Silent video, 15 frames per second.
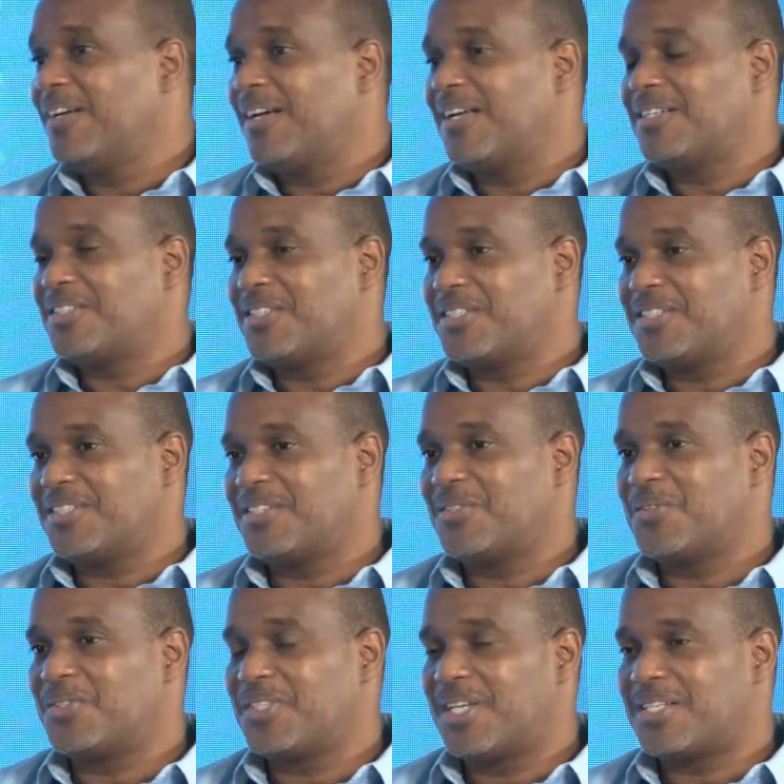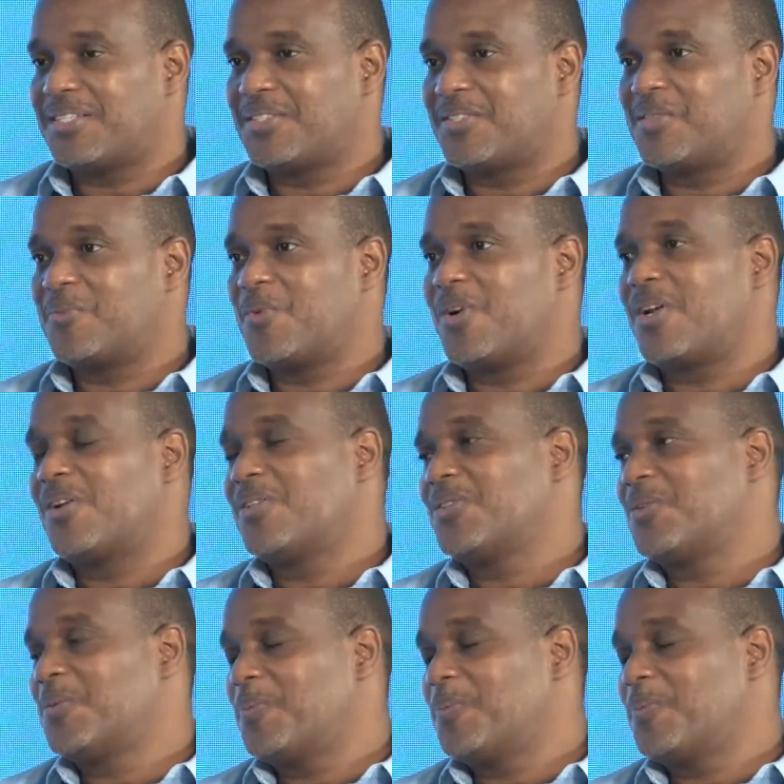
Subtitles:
And she's she assists the board also.